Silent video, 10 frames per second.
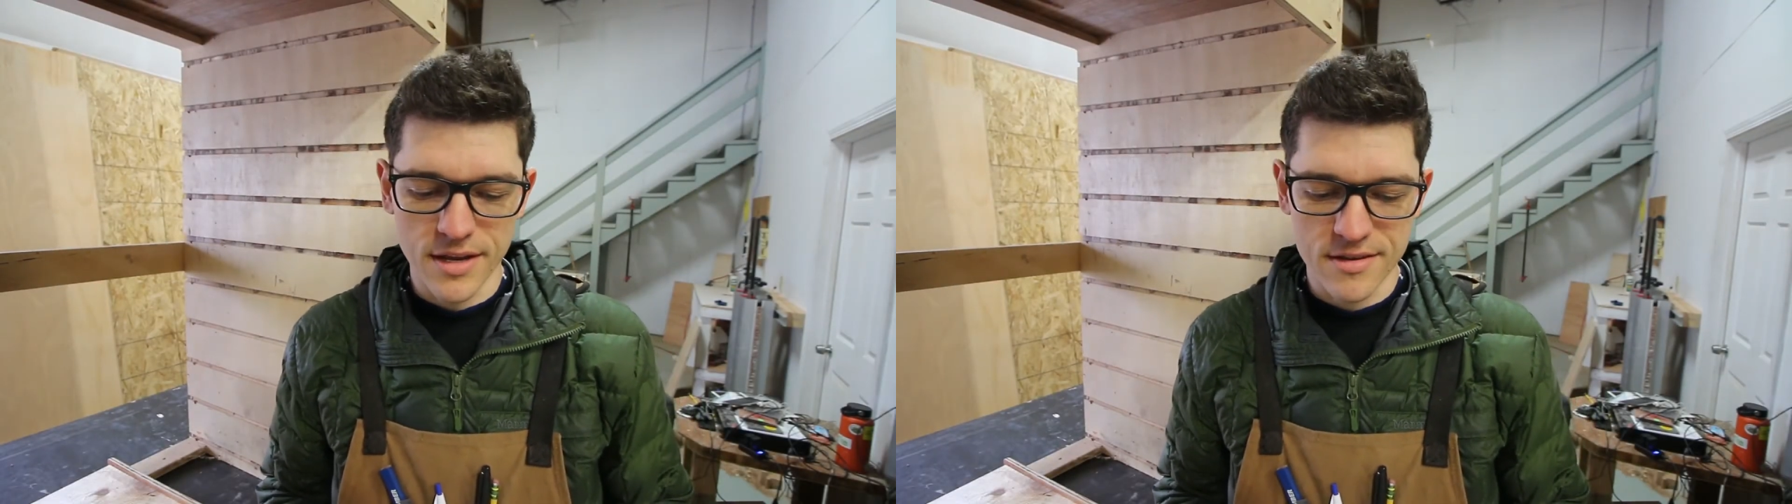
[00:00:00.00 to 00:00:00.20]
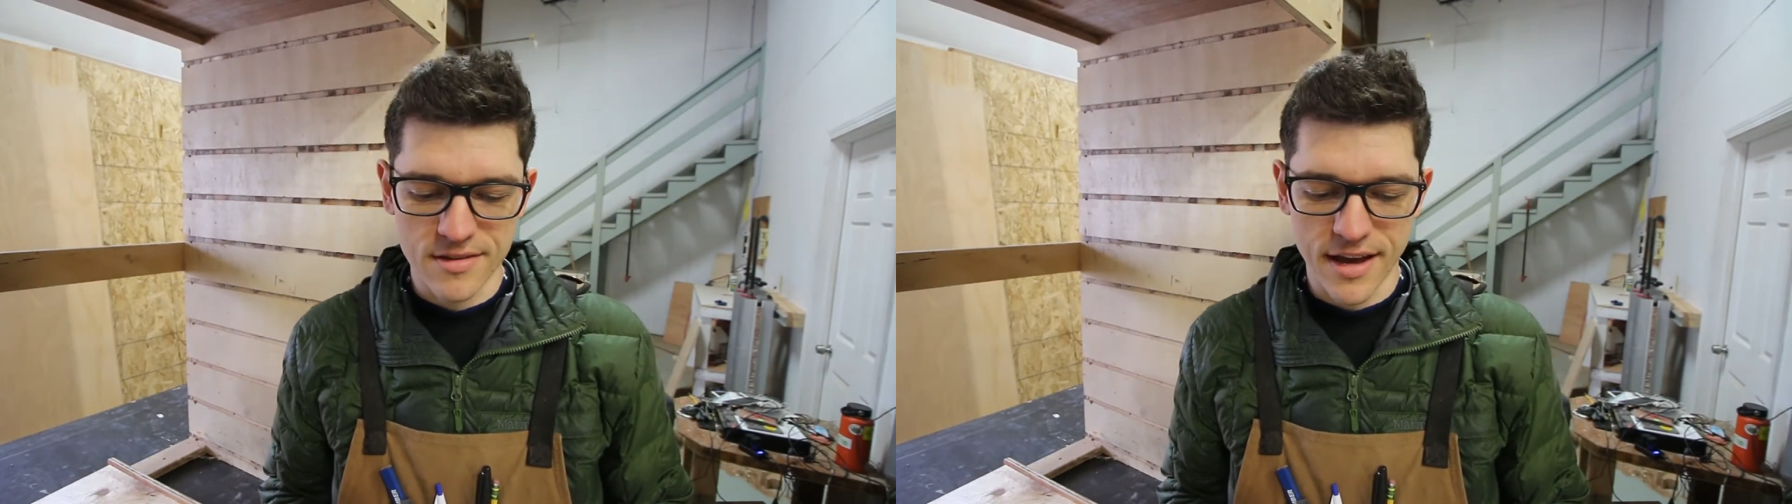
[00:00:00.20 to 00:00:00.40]

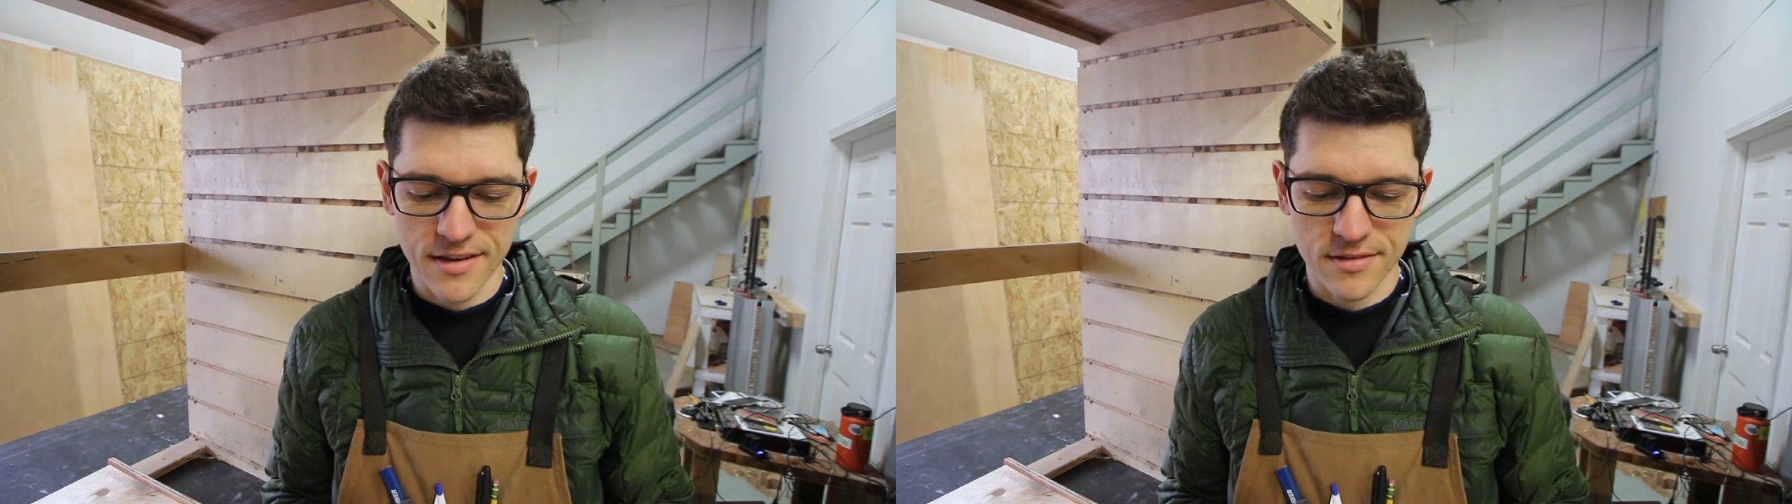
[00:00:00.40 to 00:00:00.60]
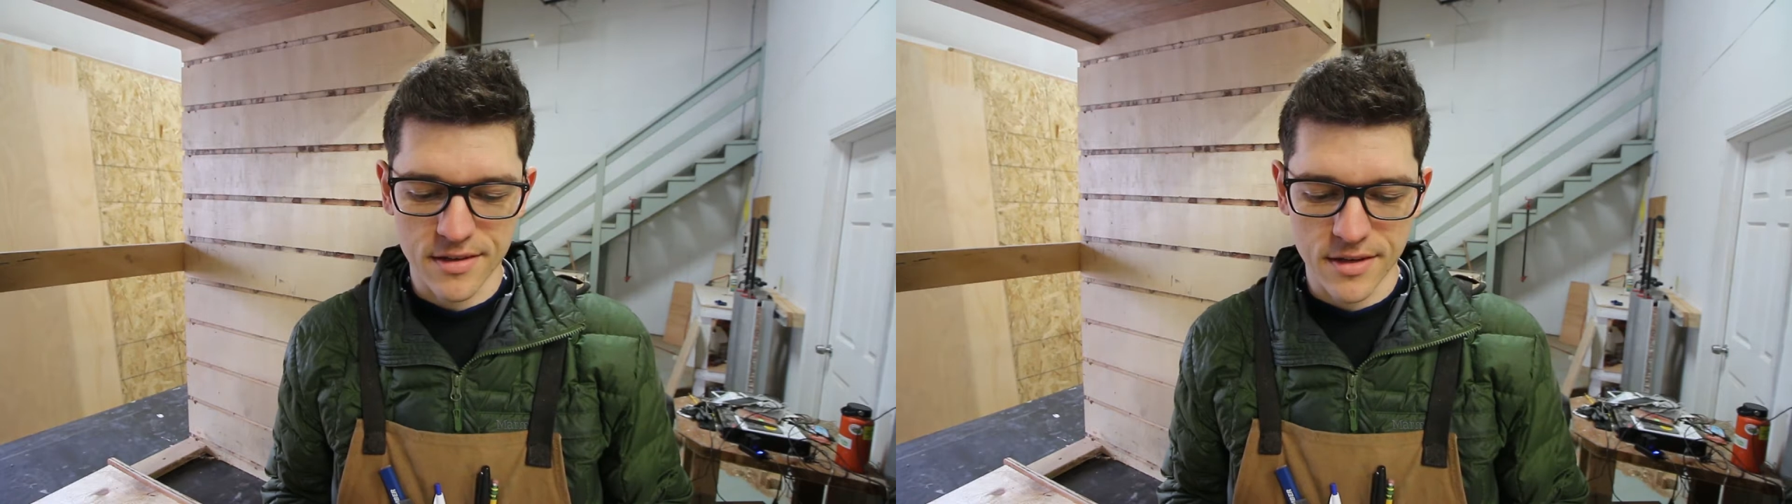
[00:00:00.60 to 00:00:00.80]
He's
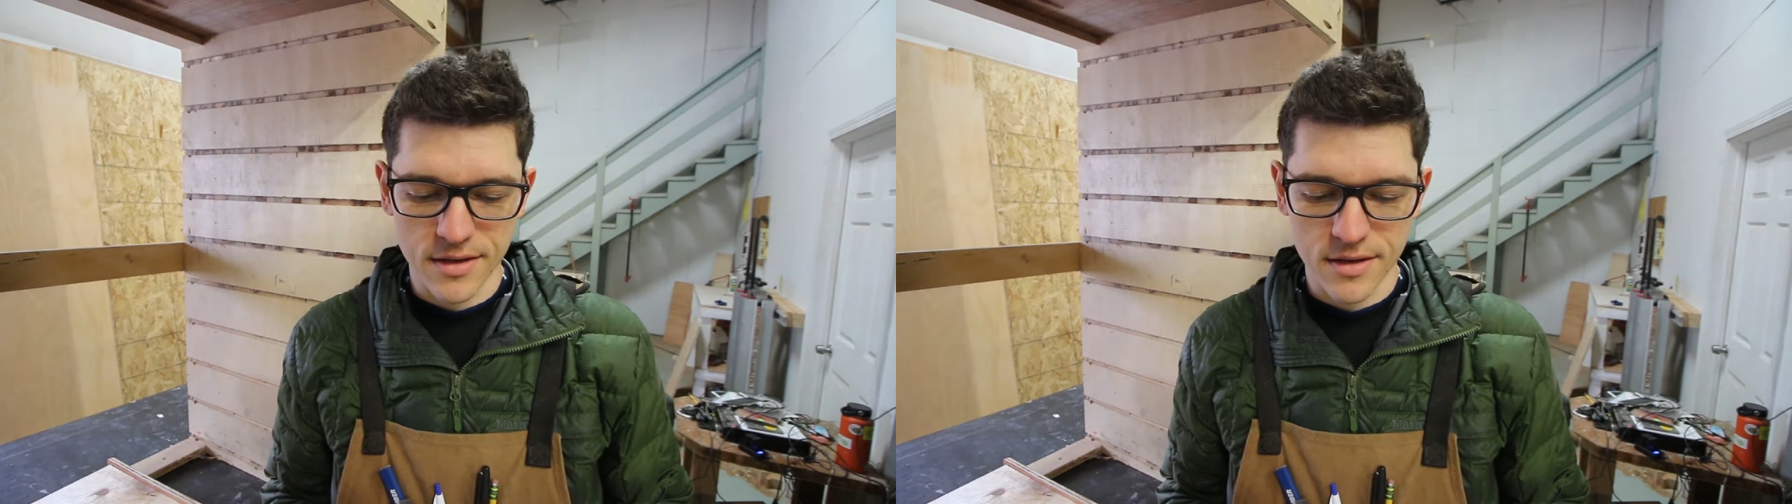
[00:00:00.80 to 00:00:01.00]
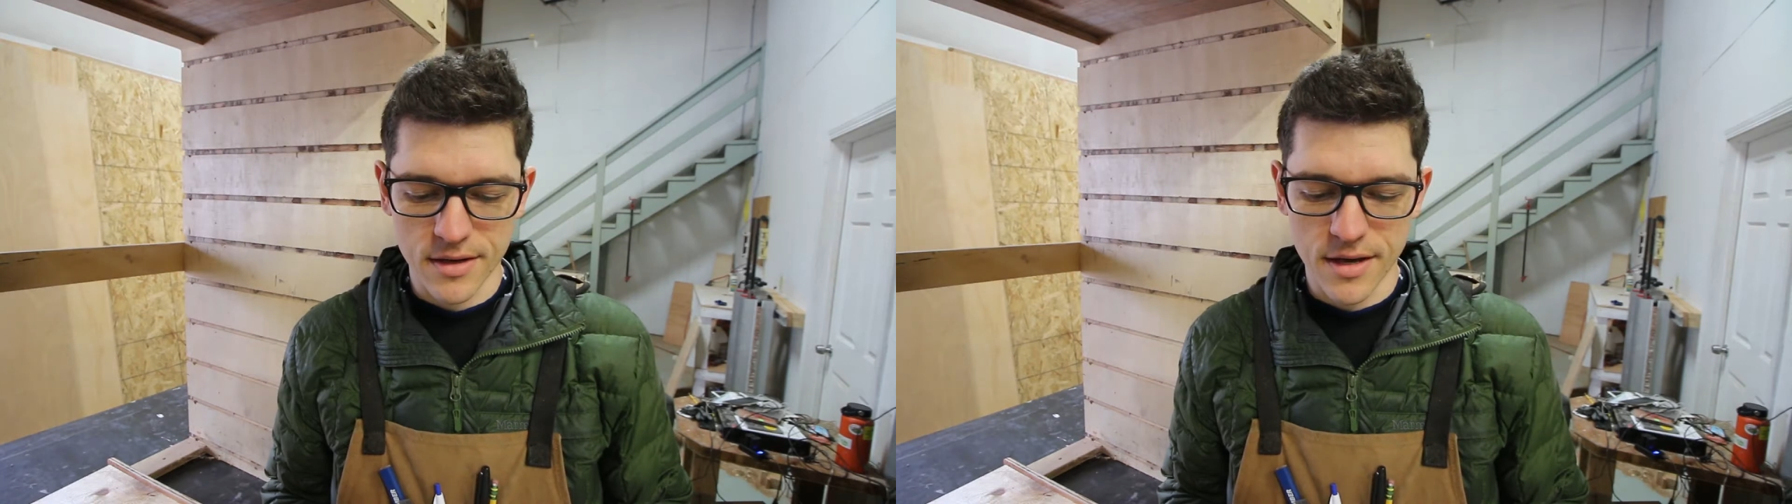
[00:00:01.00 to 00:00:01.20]
asking,